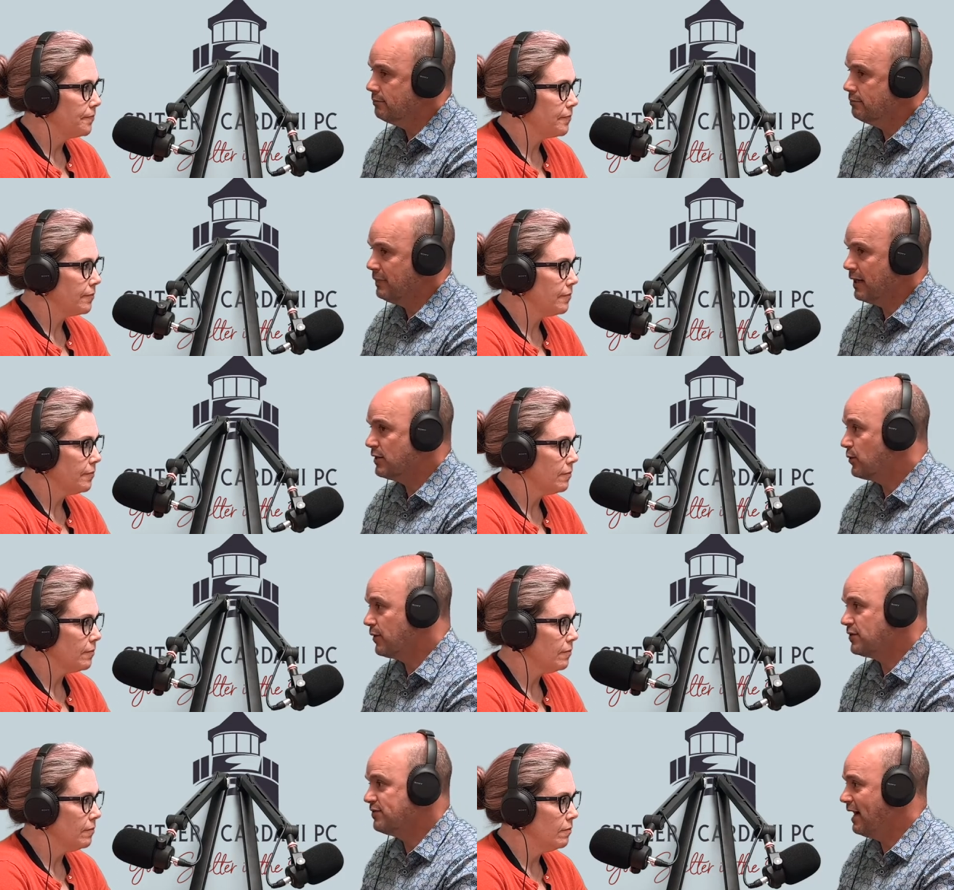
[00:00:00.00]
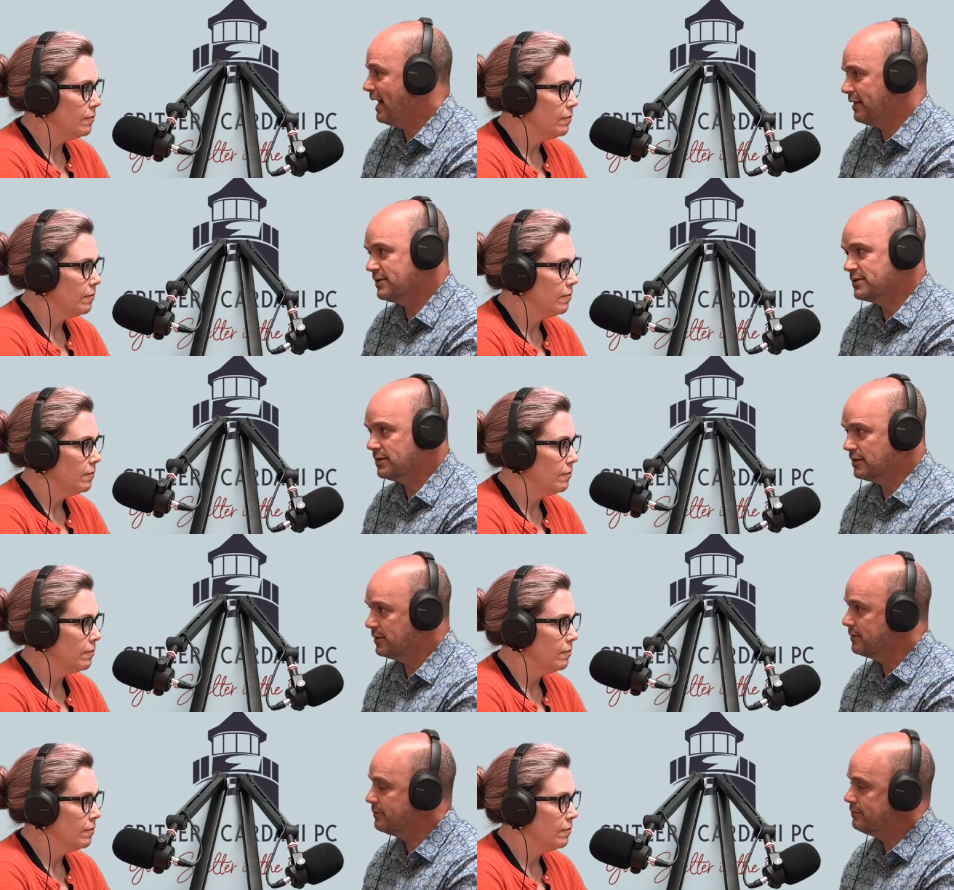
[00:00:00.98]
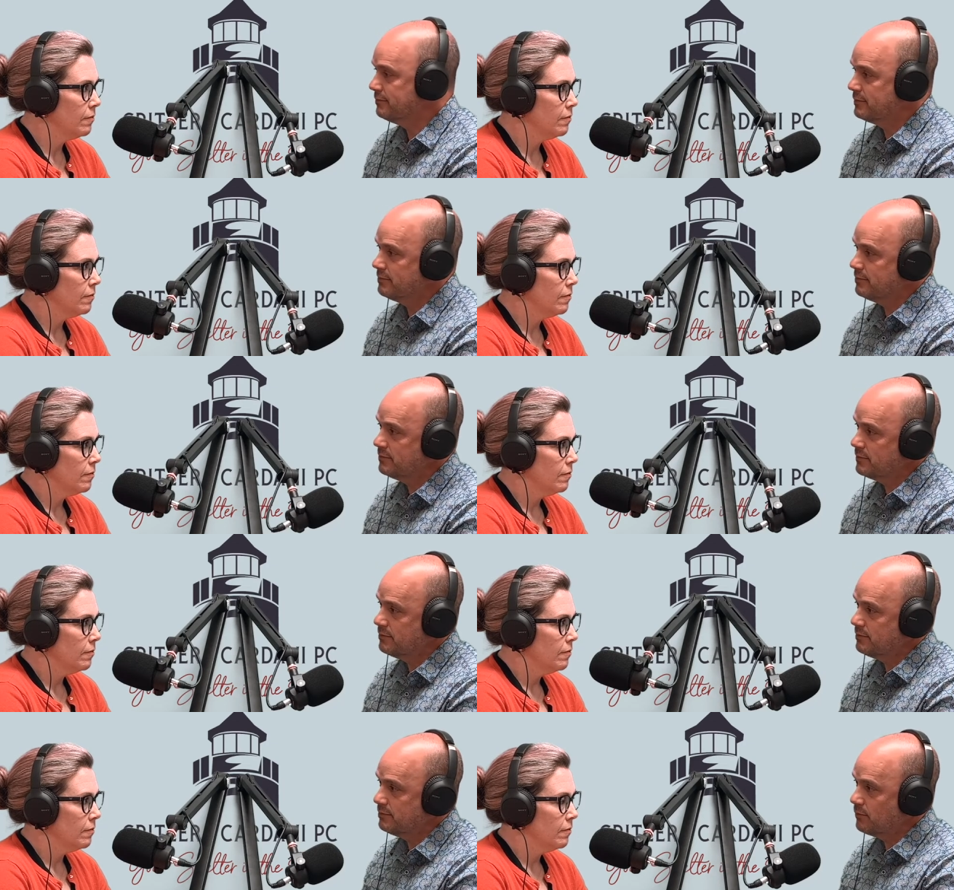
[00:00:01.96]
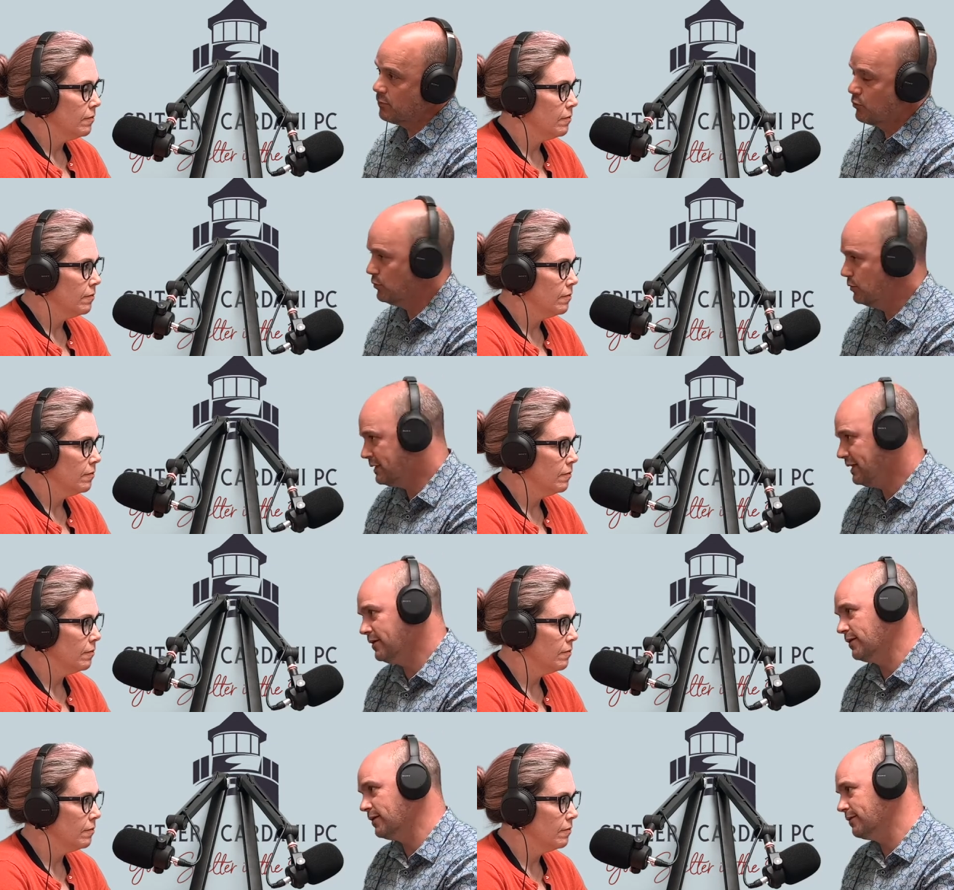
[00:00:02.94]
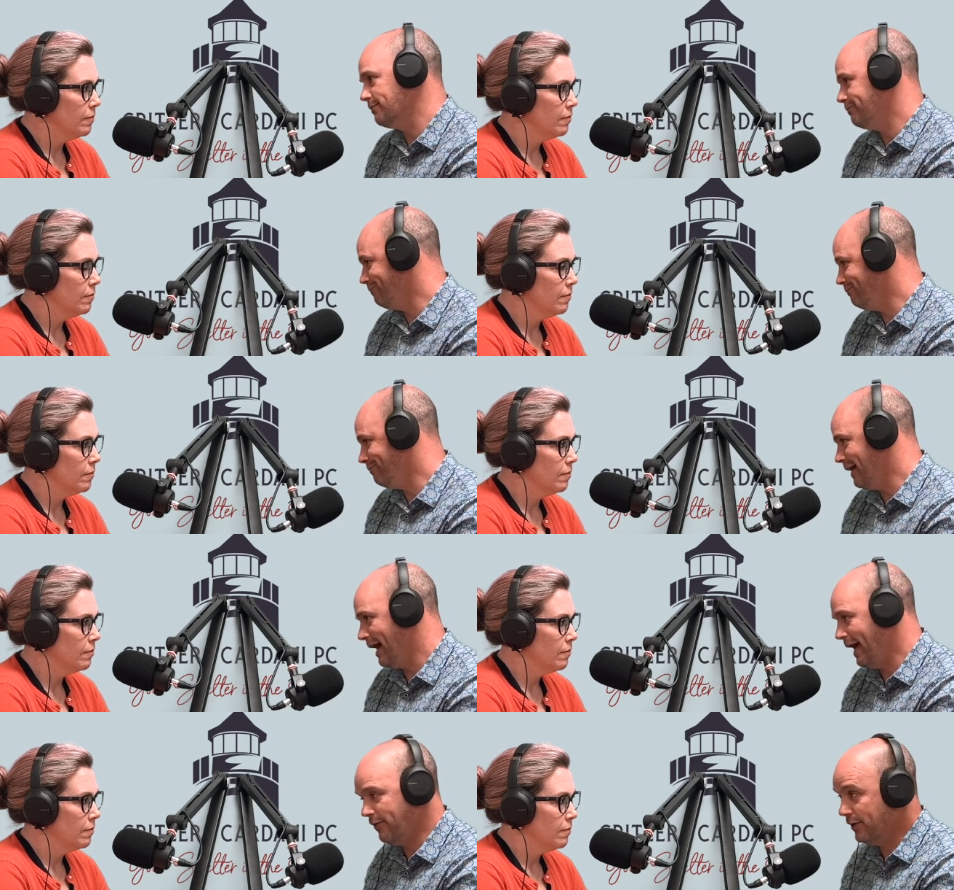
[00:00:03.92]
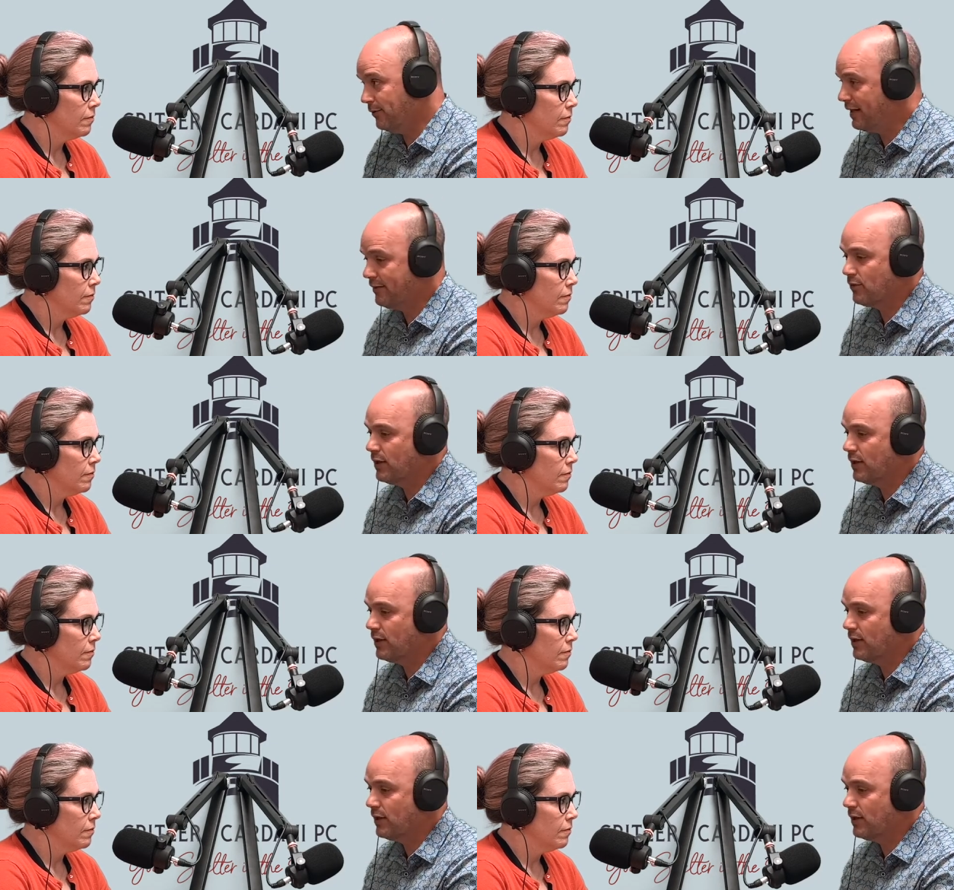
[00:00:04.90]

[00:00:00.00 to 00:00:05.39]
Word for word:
Speaker 1: marriage where there's violence or cruelty or I don't know, whatever